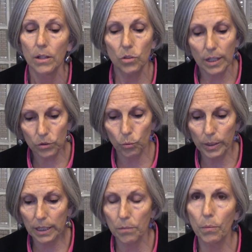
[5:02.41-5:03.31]
So that's
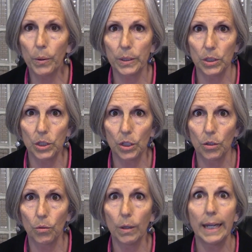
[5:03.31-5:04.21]
really important
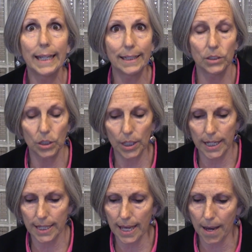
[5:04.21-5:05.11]
to
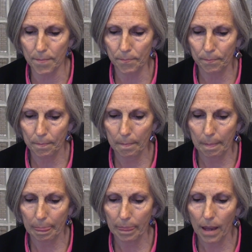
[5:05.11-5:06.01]
integrate that.
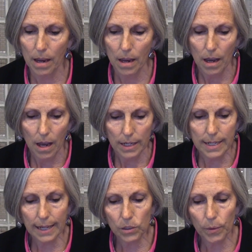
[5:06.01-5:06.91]

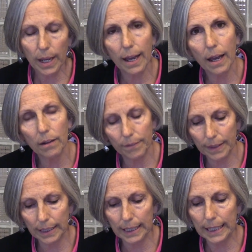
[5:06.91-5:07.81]
Next we
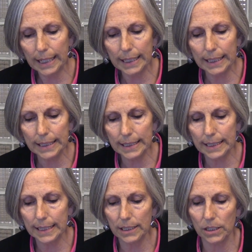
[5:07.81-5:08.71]
have the
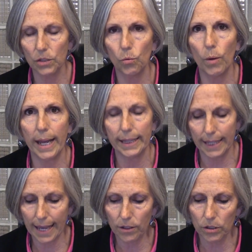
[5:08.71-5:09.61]
inconsistent way
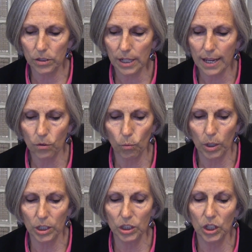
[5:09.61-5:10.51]
letters and
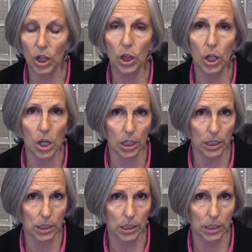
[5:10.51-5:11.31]
words look.